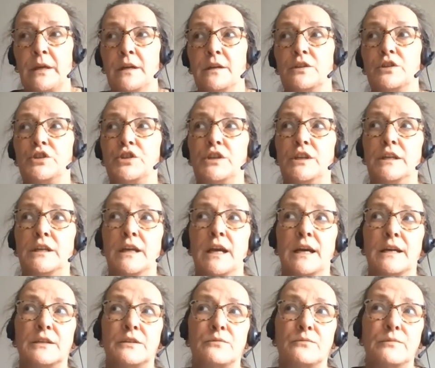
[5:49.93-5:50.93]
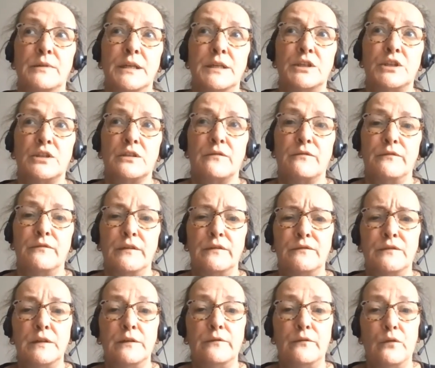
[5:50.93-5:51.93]
She has reached
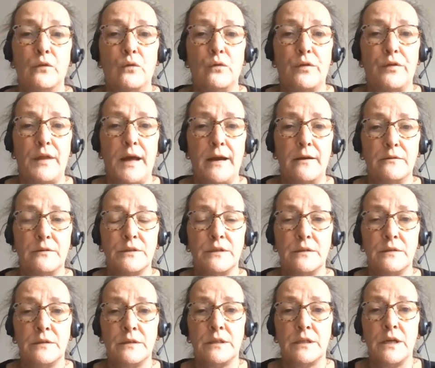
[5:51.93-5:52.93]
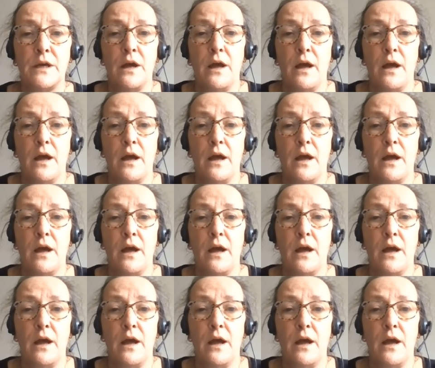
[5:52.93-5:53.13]
54,000